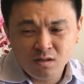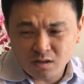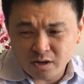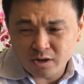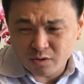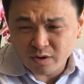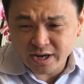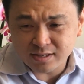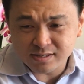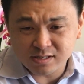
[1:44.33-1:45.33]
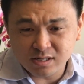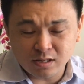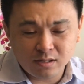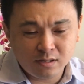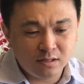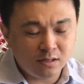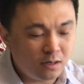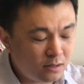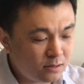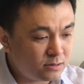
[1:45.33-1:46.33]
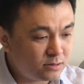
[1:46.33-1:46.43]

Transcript: Yeah, you're right, isn't it? Oh,